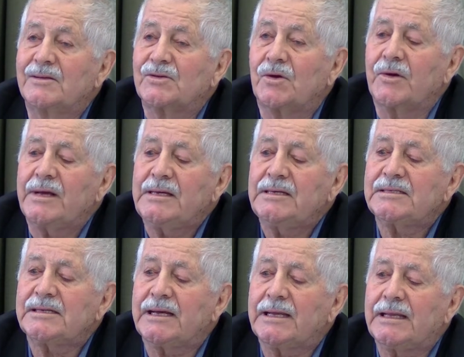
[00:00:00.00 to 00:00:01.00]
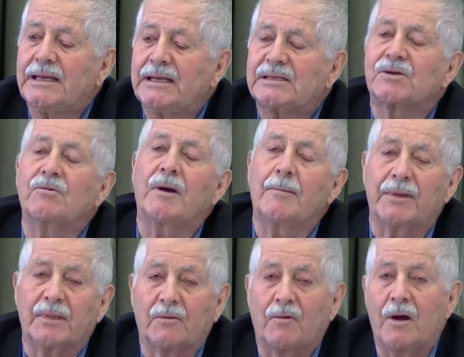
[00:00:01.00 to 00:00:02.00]
So he said, let's go
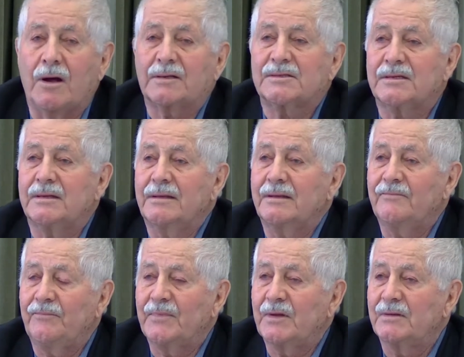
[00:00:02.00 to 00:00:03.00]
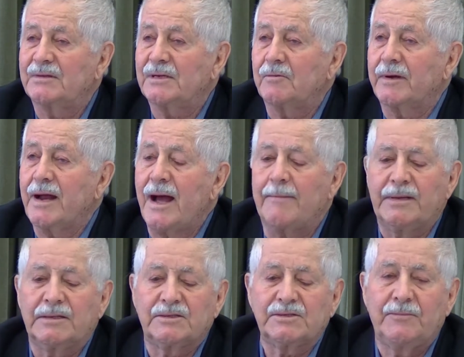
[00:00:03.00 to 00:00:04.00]
up on the rocks and see what
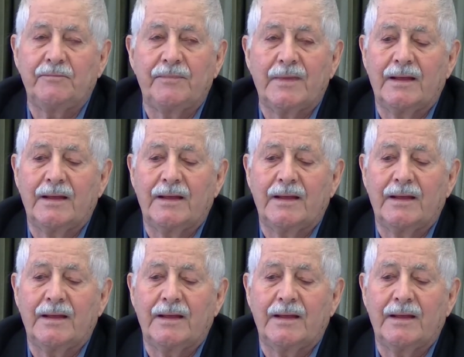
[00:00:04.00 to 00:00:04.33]
happens.